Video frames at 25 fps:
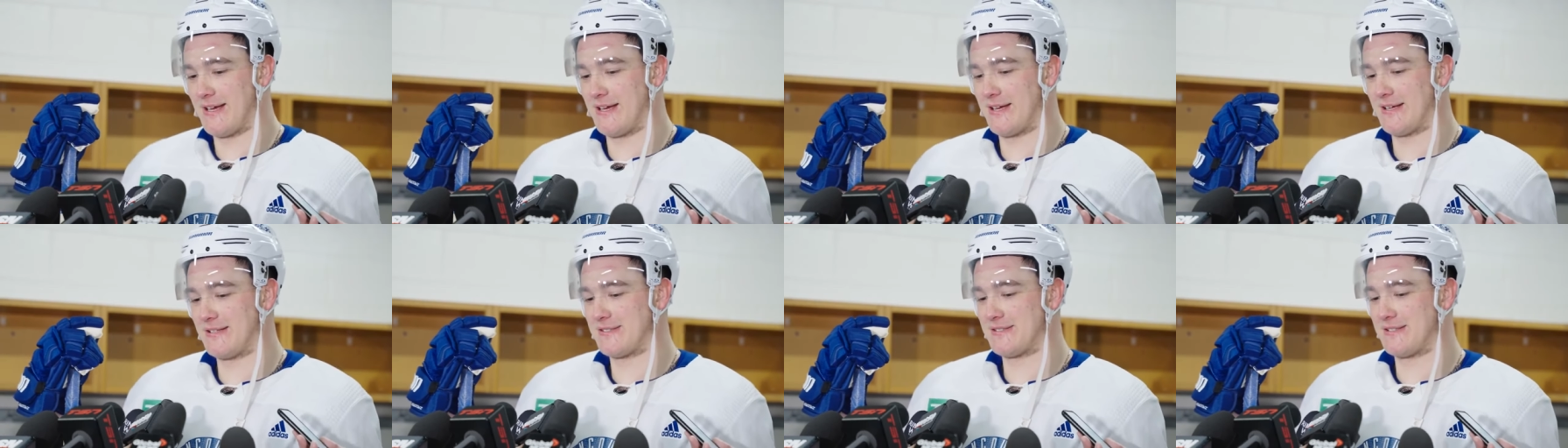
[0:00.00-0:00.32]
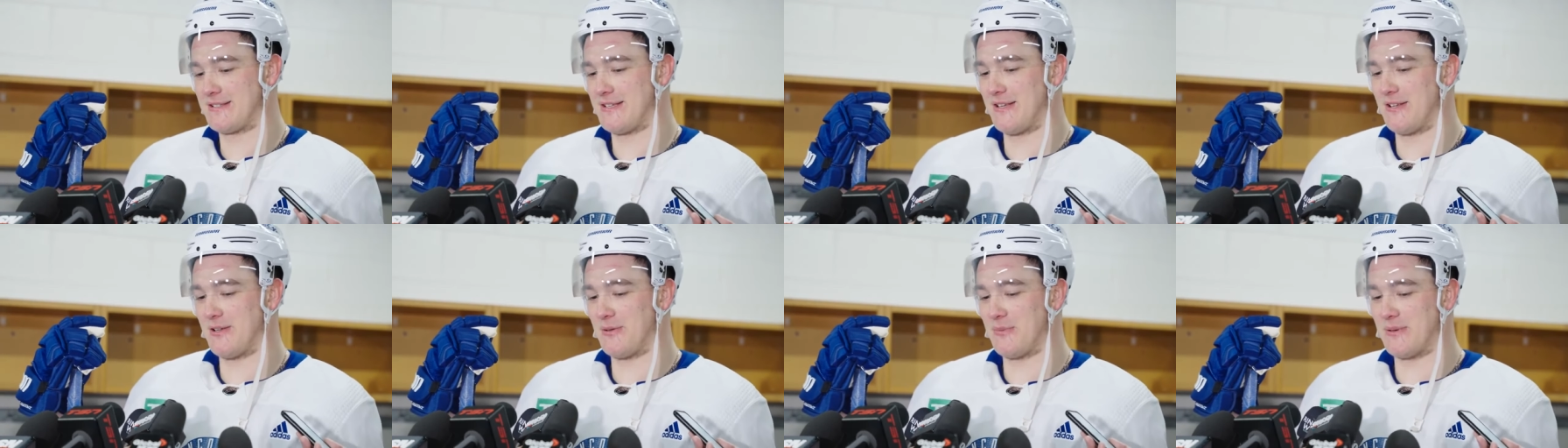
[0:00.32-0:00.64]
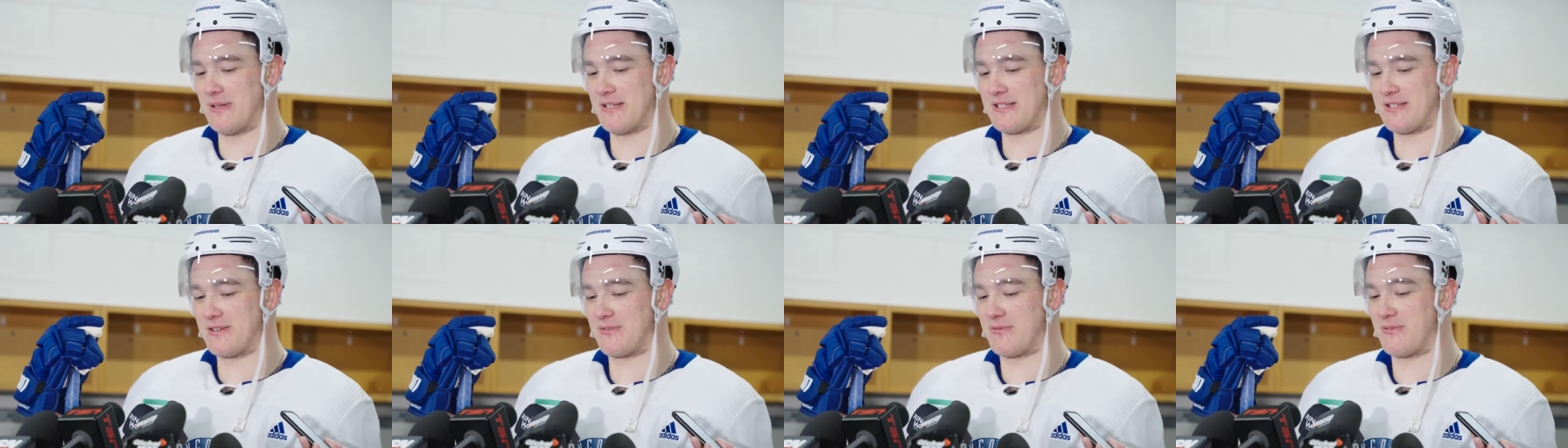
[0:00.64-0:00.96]
it's a little
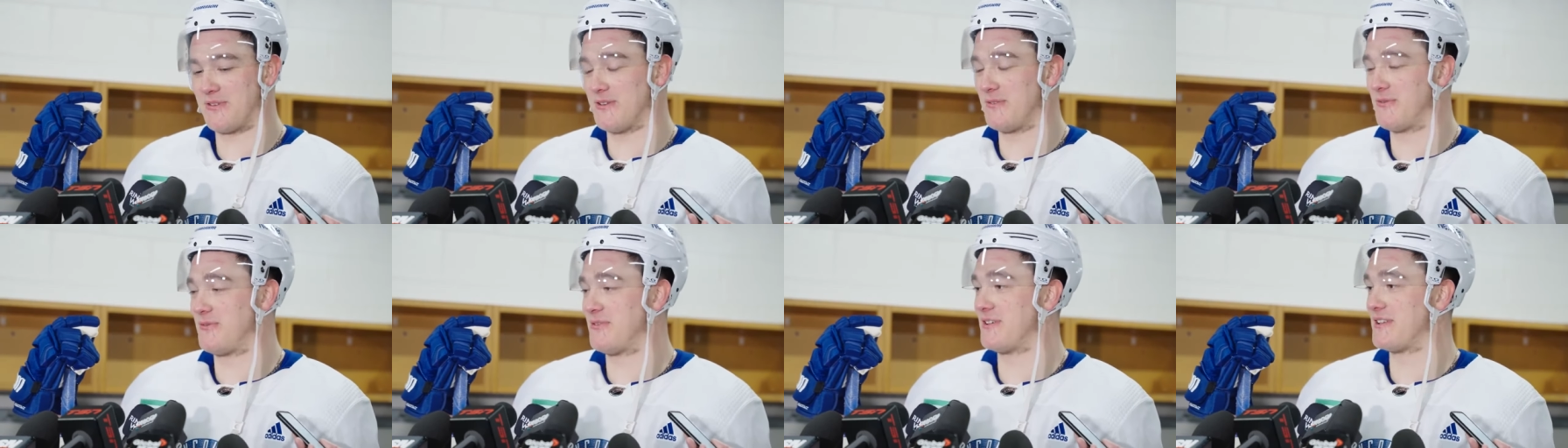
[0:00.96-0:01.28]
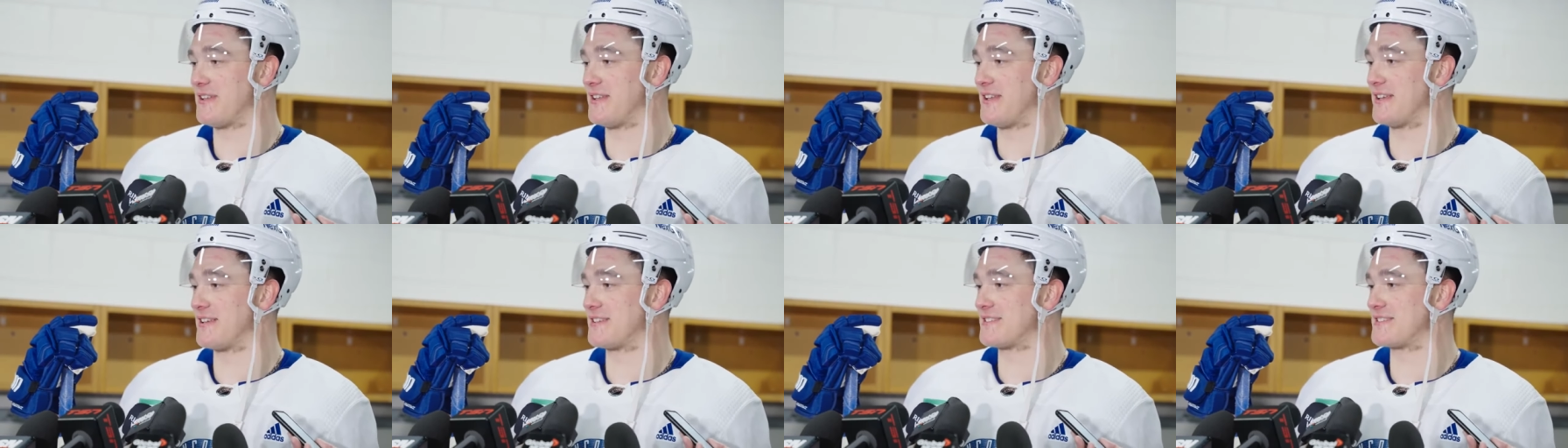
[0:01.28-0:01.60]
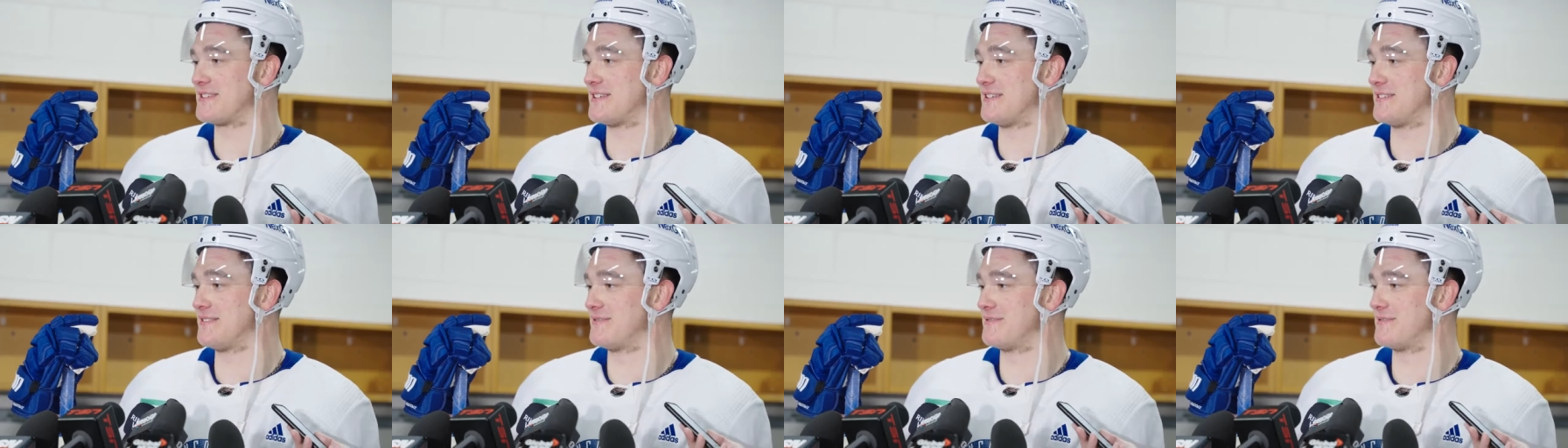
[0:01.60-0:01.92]
bit different feelings
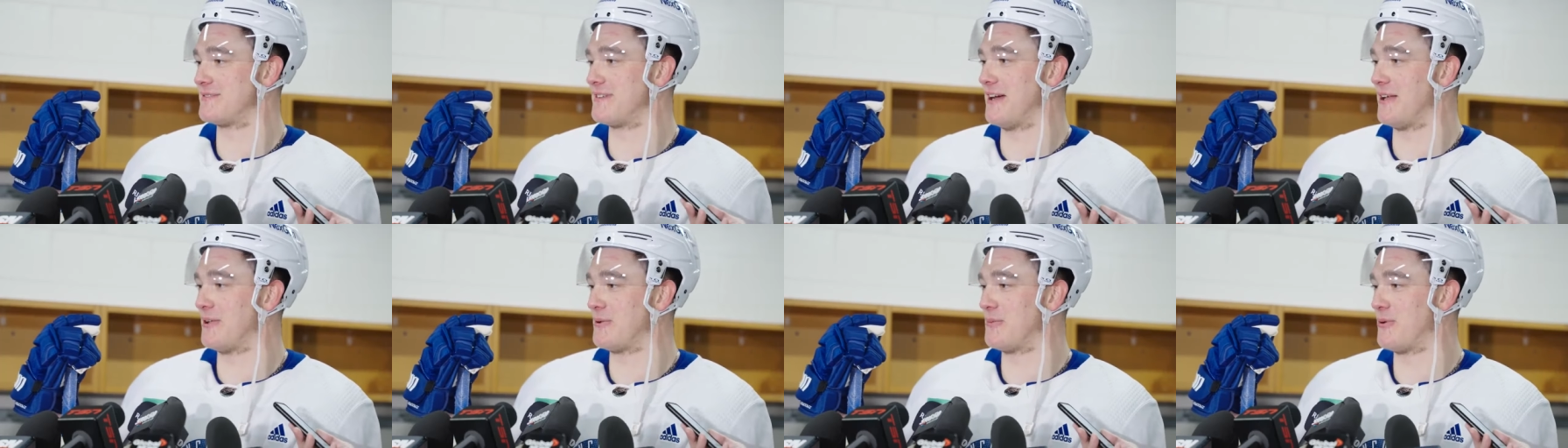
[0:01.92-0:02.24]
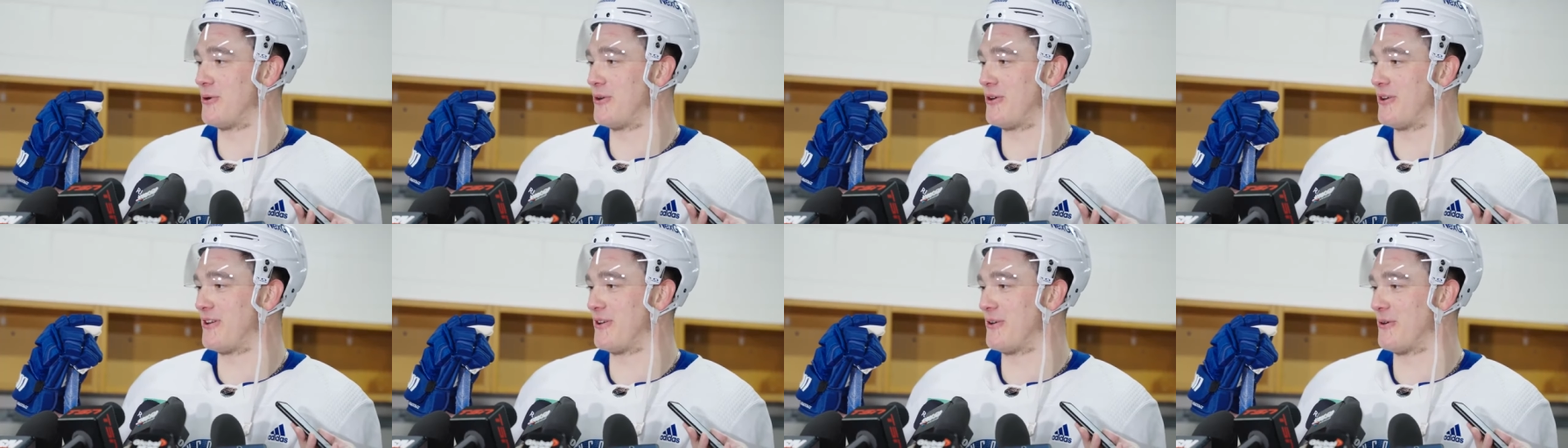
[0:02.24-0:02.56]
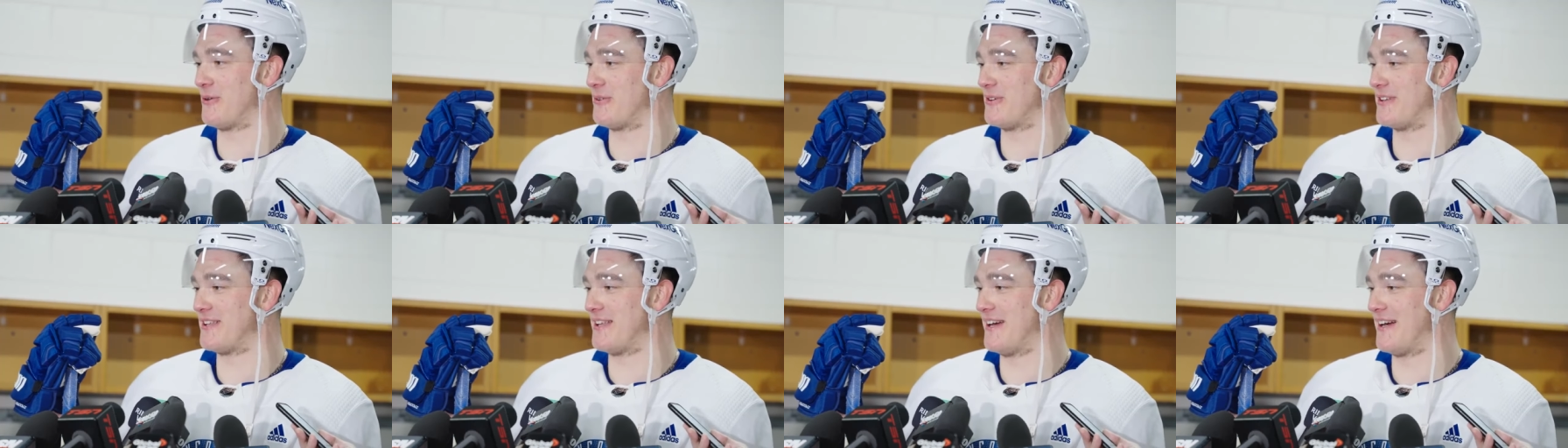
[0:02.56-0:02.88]
in Alberta
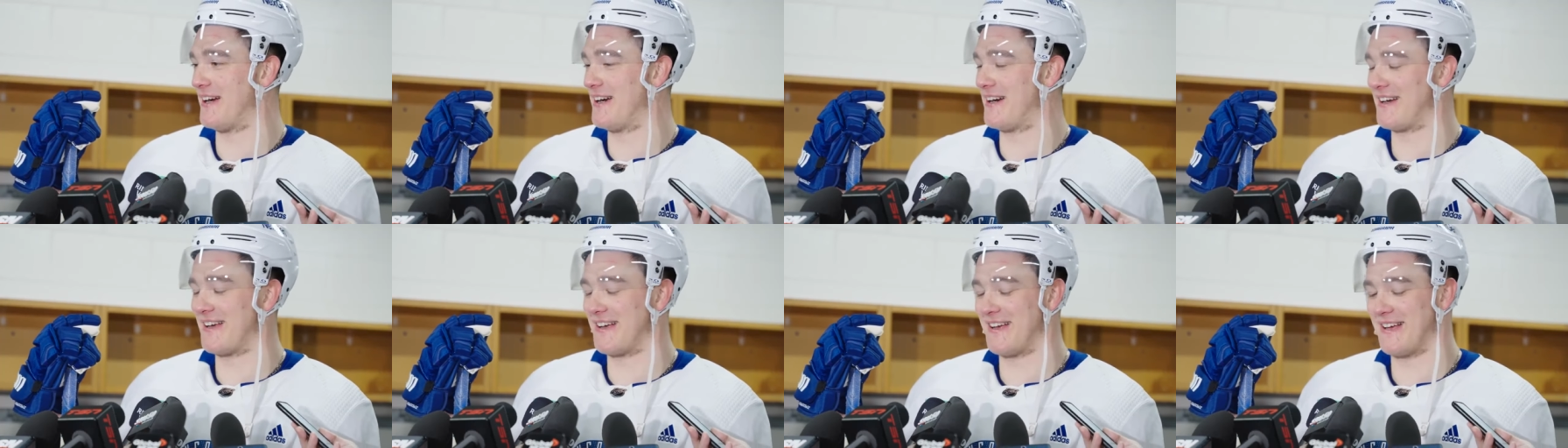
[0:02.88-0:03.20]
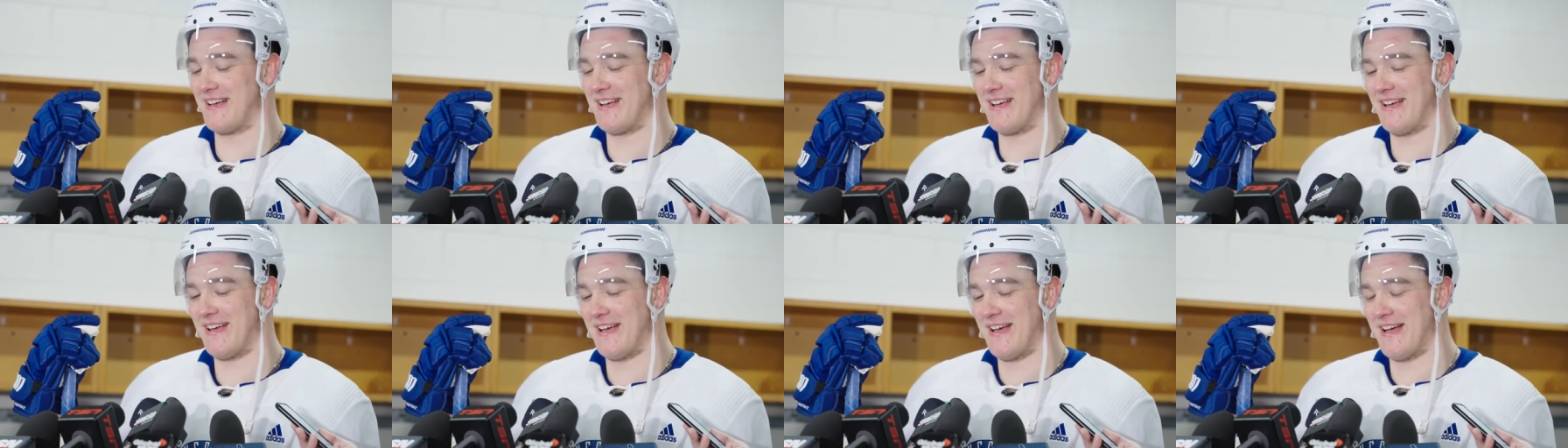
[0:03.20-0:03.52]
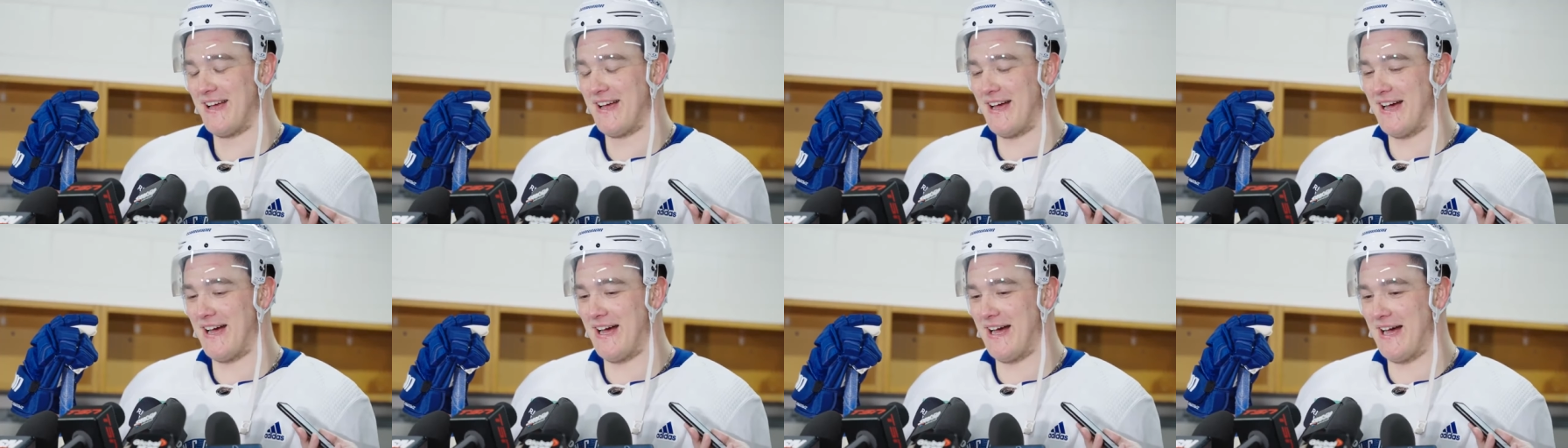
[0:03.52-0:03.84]
over there
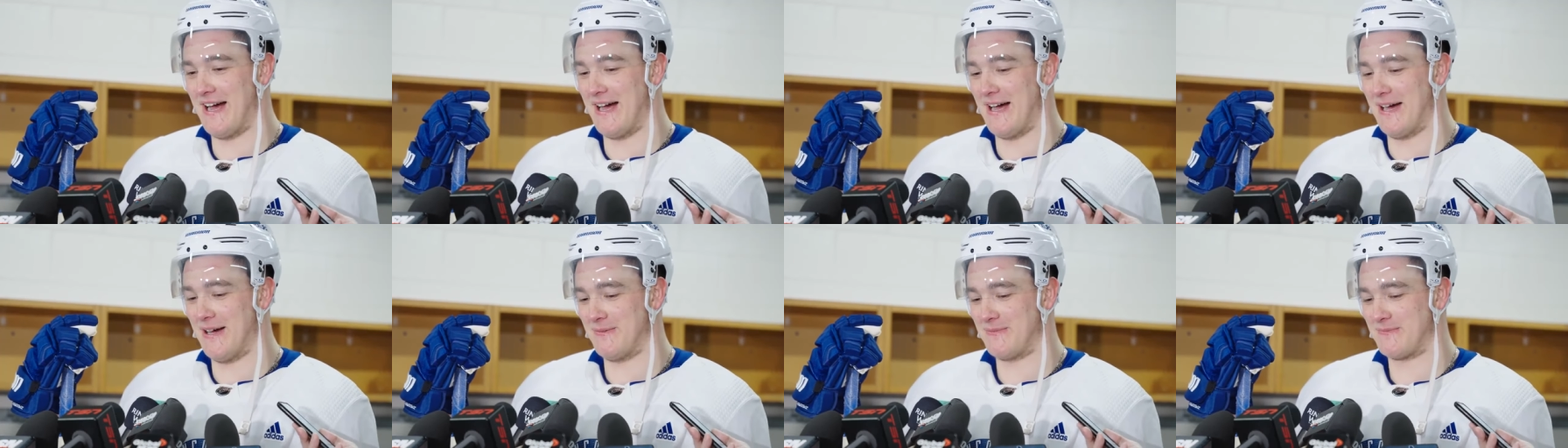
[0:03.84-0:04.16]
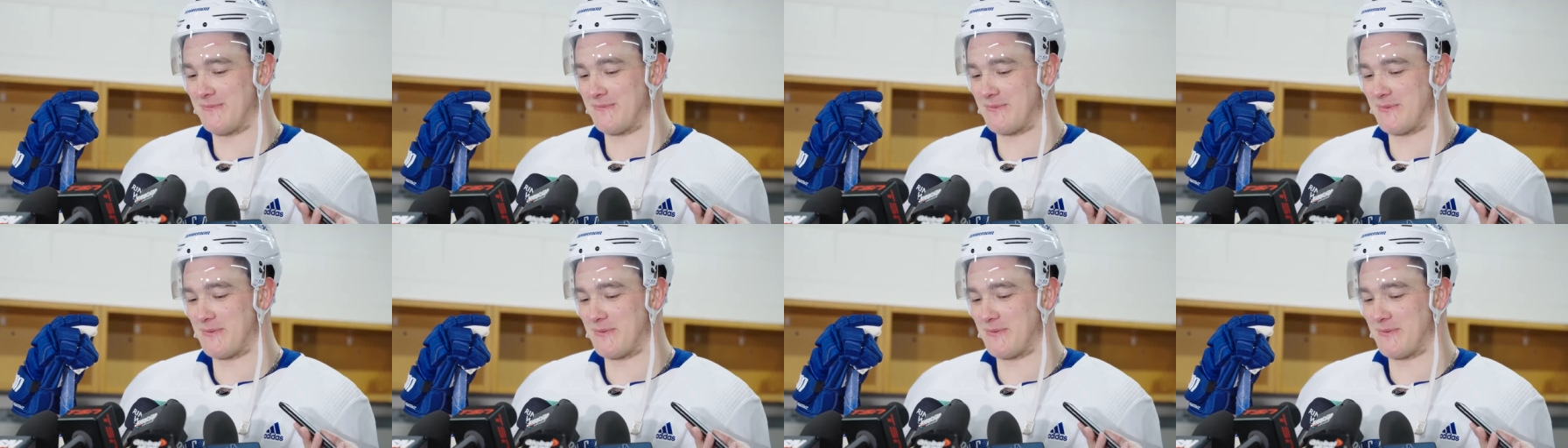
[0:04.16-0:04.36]
um,